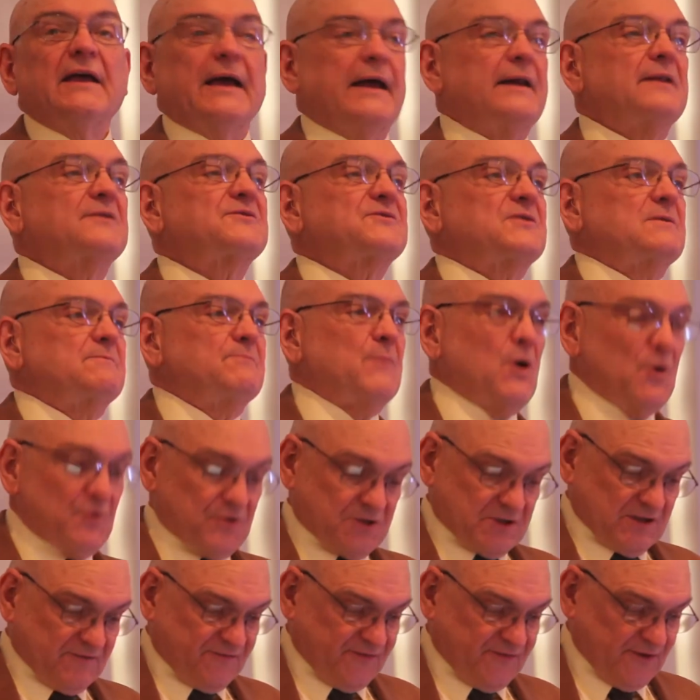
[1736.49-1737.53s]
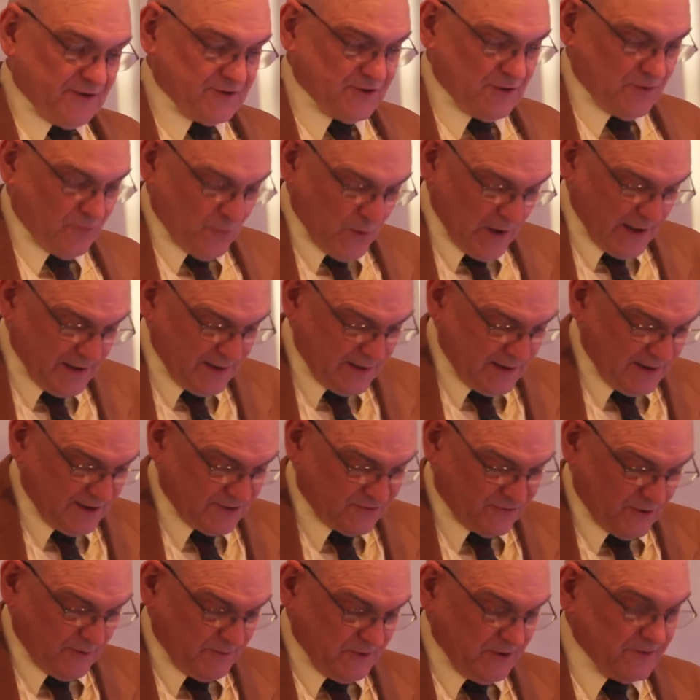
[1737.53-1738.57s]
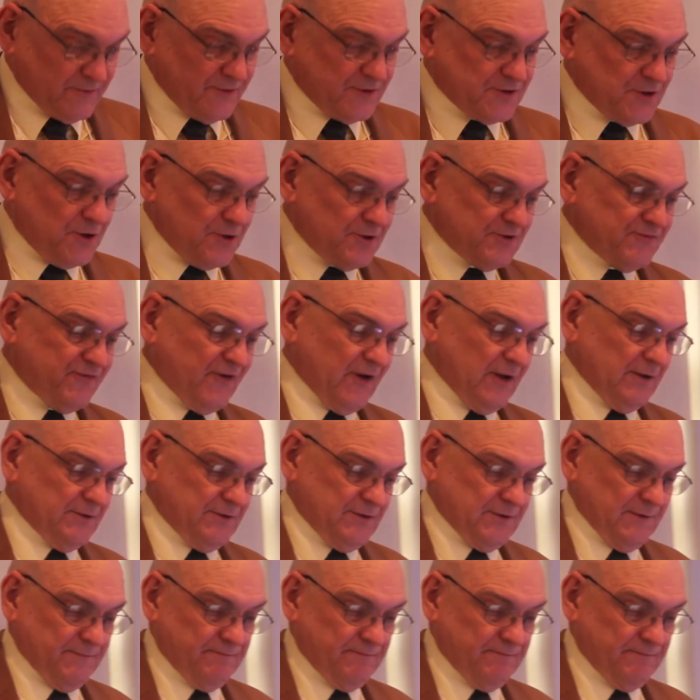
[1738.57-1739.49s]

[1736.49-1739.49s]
and it's the most efficient way to distribute research funds.